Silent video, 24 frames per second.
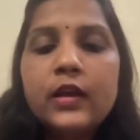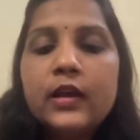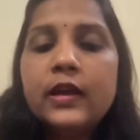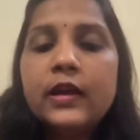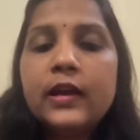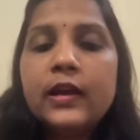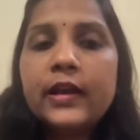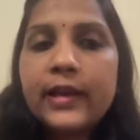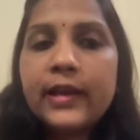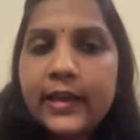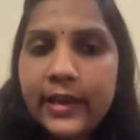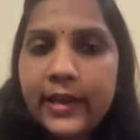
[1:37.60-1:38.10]

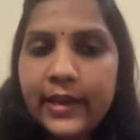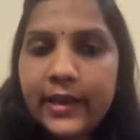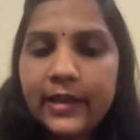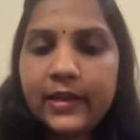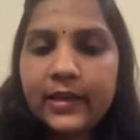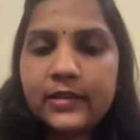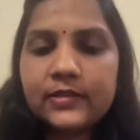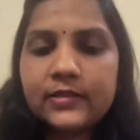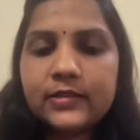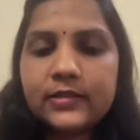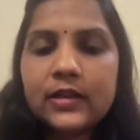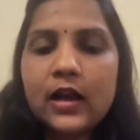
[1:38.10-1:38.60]

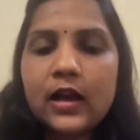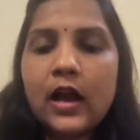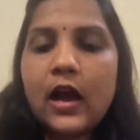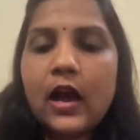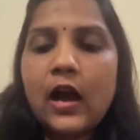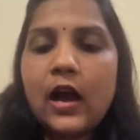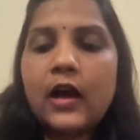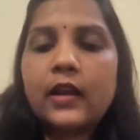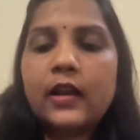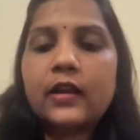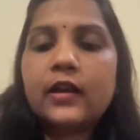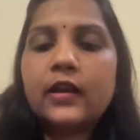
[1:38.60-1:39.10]
Keys
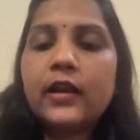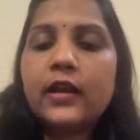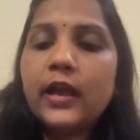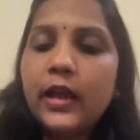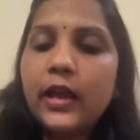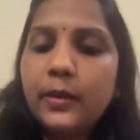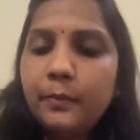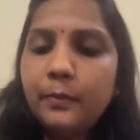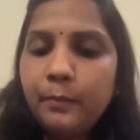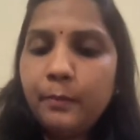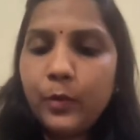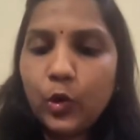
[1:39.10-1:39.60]
are
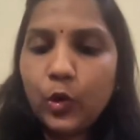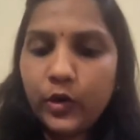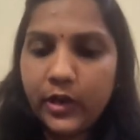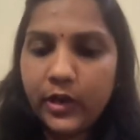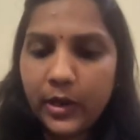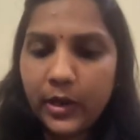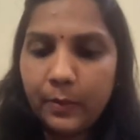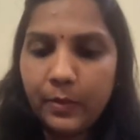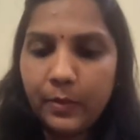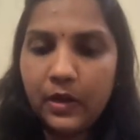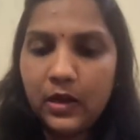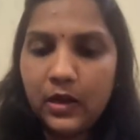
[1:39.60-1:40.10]

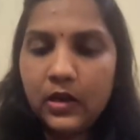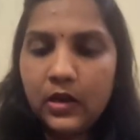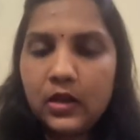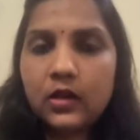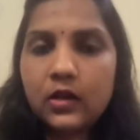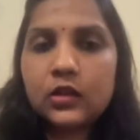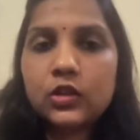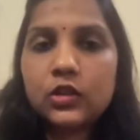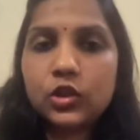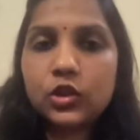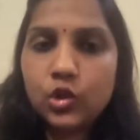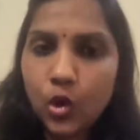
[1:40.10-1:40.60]
immutable,
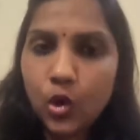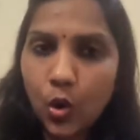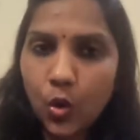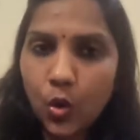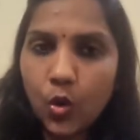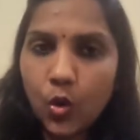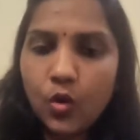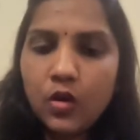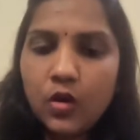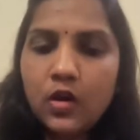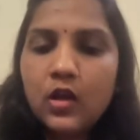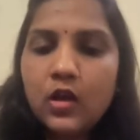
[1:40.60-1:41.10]
though
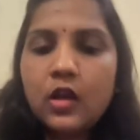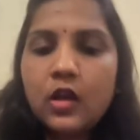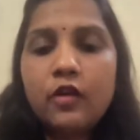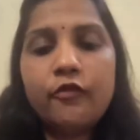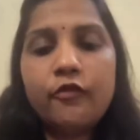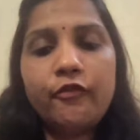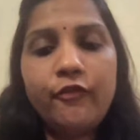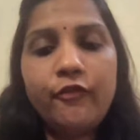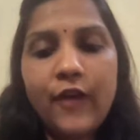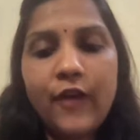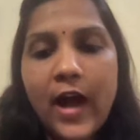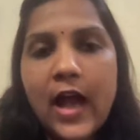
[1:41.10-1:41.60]

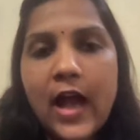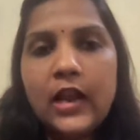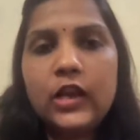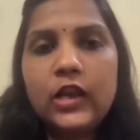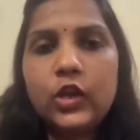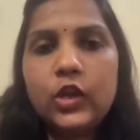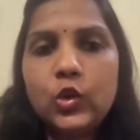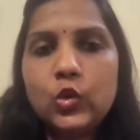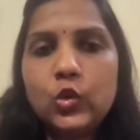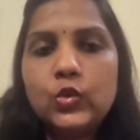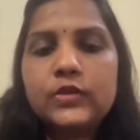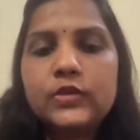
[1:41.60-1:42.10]

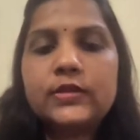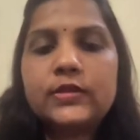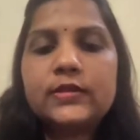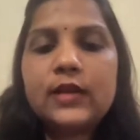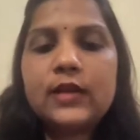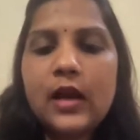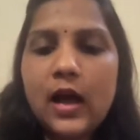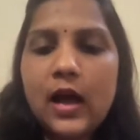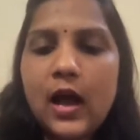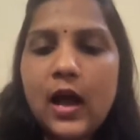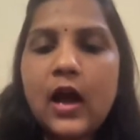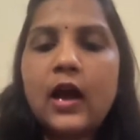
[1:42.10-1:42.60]
values
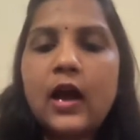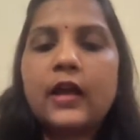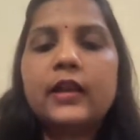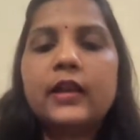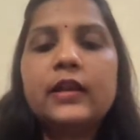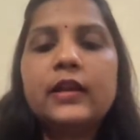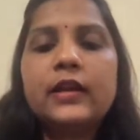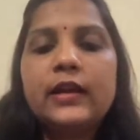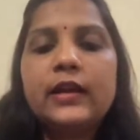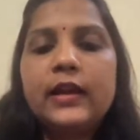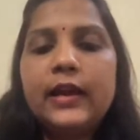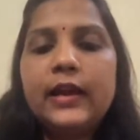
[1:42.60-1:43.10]
are
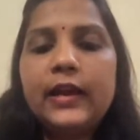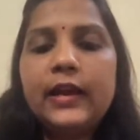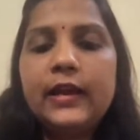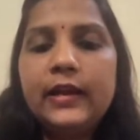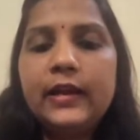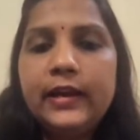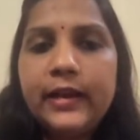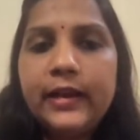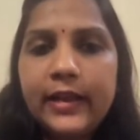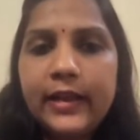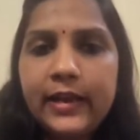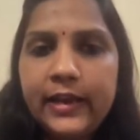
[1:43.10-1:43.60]

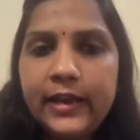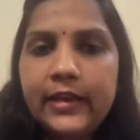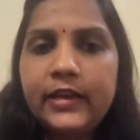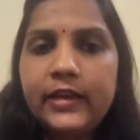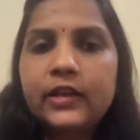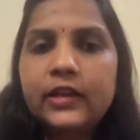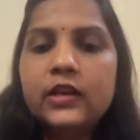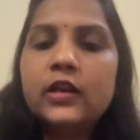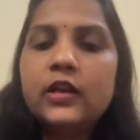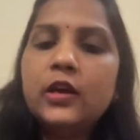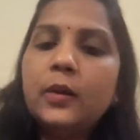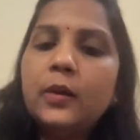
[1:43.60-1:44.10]
indeed
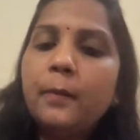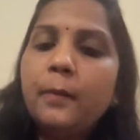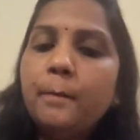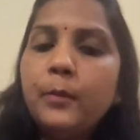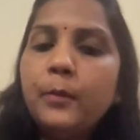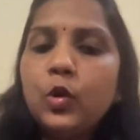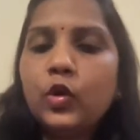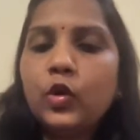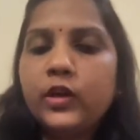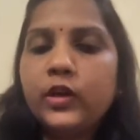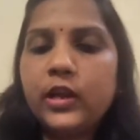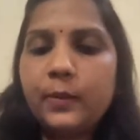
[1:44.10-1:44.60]

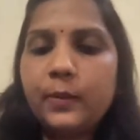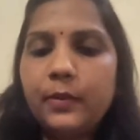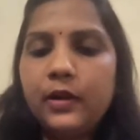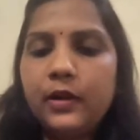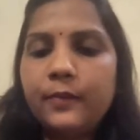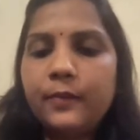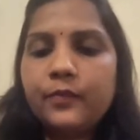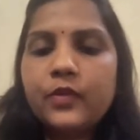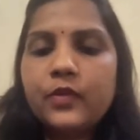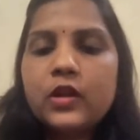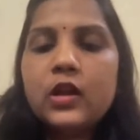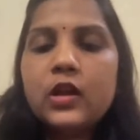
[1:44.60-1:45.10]
mutable.
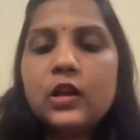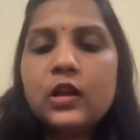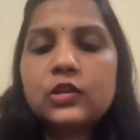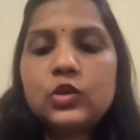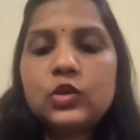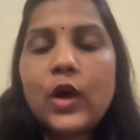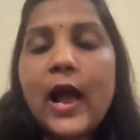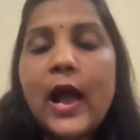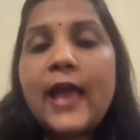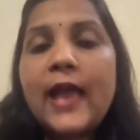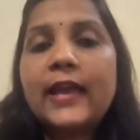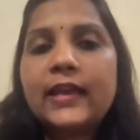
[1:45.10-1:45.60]
So
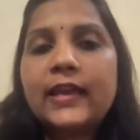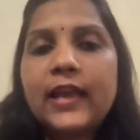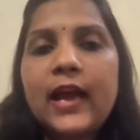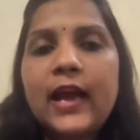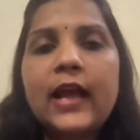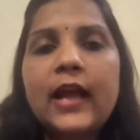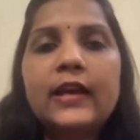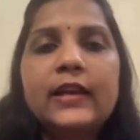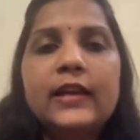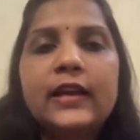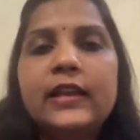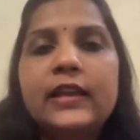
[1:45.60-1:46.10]
I
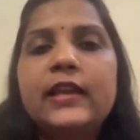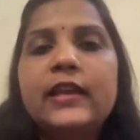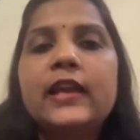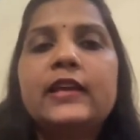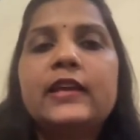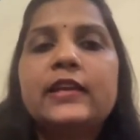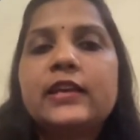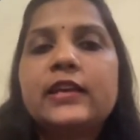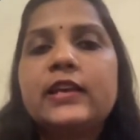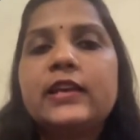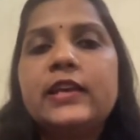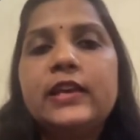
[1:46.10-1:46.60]
can create
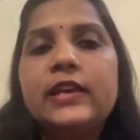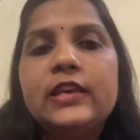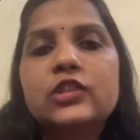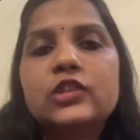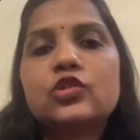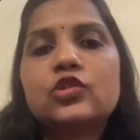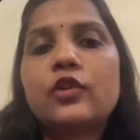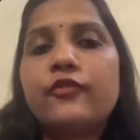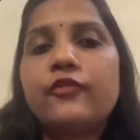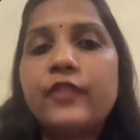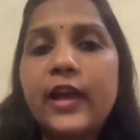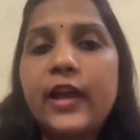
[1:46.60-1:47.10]
keys
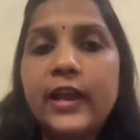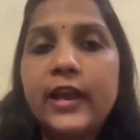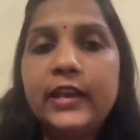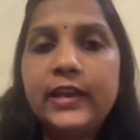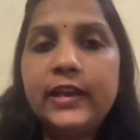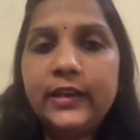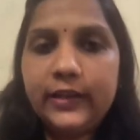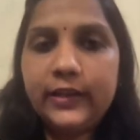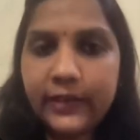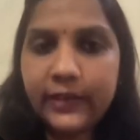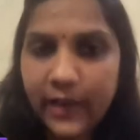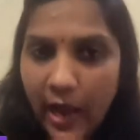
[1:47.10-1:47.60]
of any
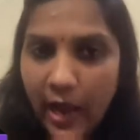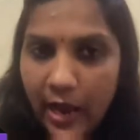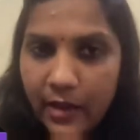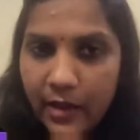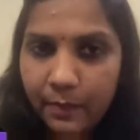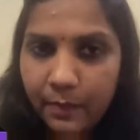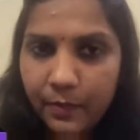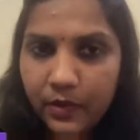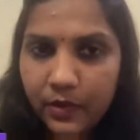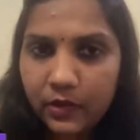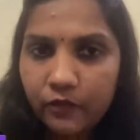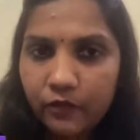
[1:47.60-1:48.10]
type
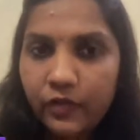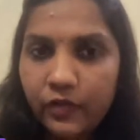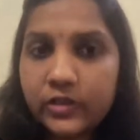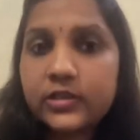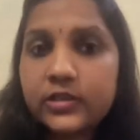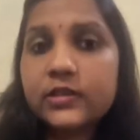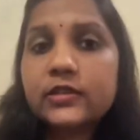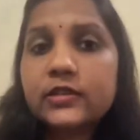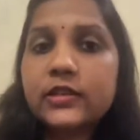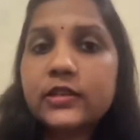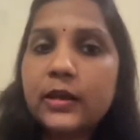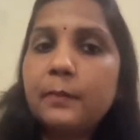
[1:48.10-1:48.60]
which
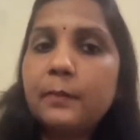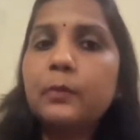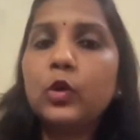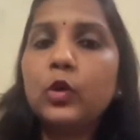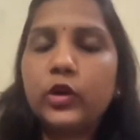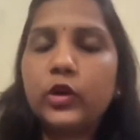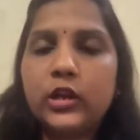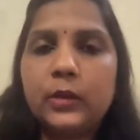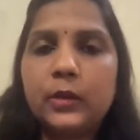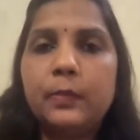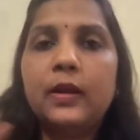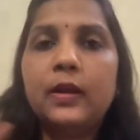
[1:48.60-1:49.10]
is
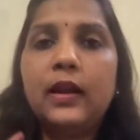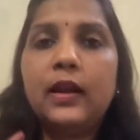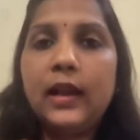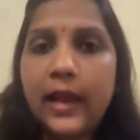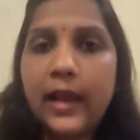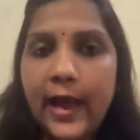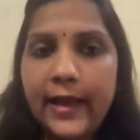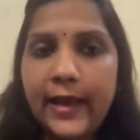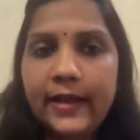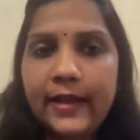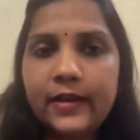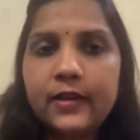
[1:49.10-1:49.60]
immutable,
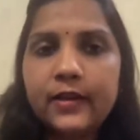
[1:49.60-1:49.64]
like